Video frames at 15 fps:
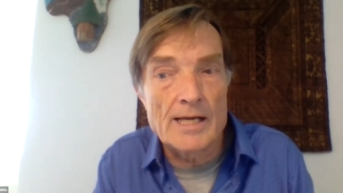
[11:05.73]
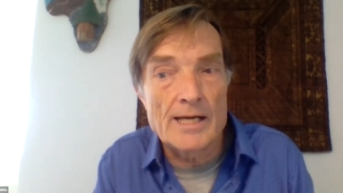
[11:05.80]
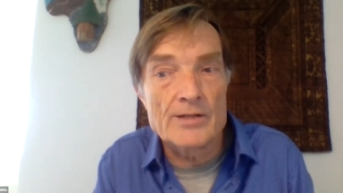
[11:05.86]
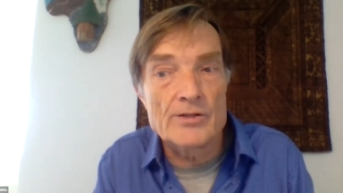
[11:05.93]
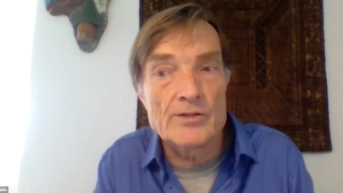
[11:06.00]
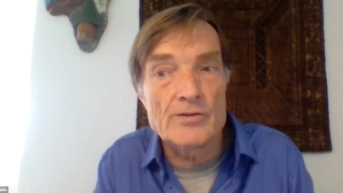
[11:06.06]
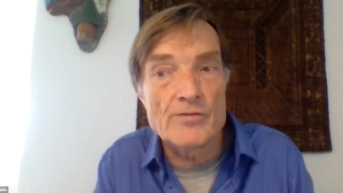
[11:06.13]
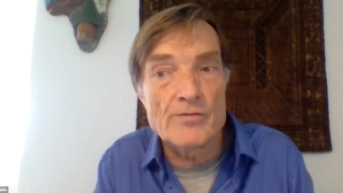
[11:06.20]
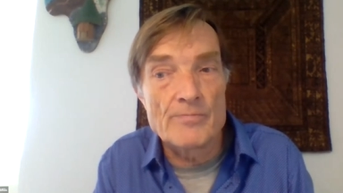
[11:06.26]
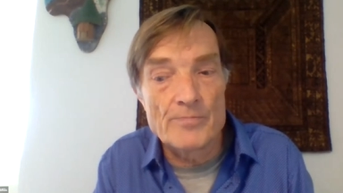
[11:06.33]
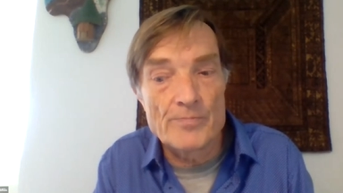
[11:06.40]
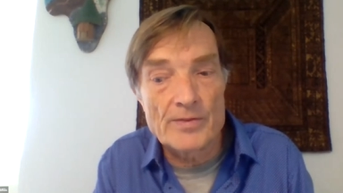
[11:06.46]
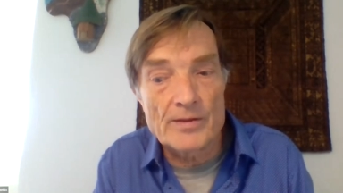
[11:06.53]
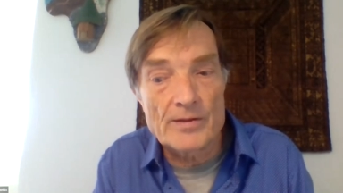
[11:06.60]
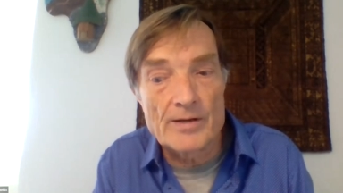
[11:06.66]
And,
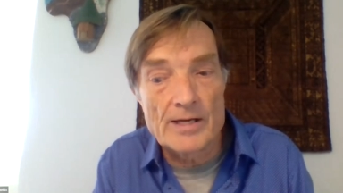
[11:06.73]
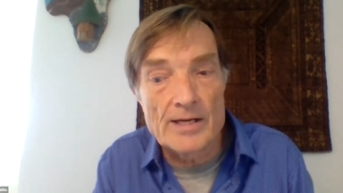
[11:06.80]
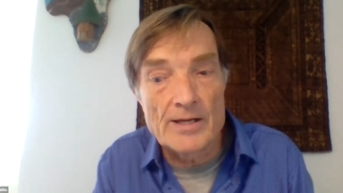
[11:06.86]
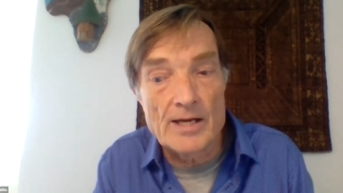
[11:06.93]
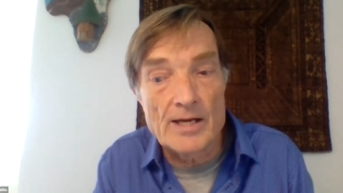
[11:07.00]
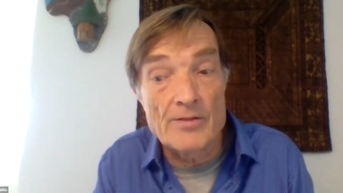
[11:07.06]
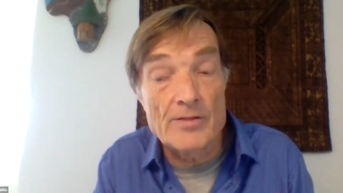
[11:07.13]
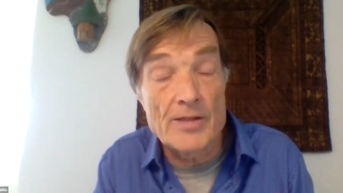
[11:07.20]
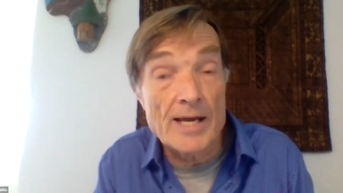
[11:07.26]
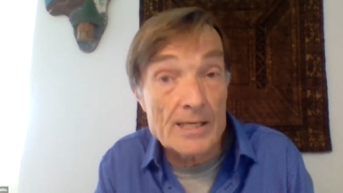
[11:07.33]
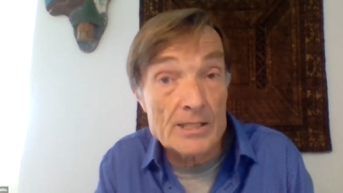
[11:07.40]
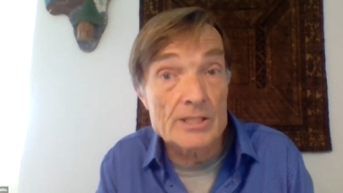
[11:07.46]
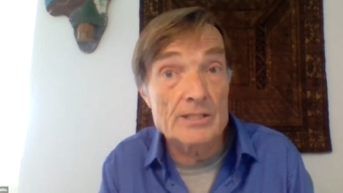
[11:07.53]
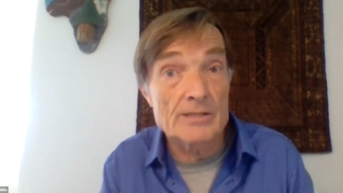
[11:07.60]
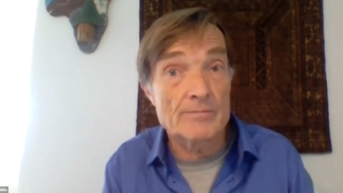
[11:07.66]
and
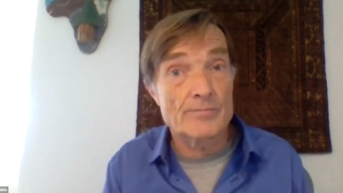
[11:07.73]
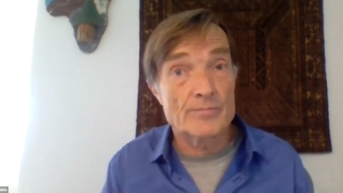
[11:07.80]
that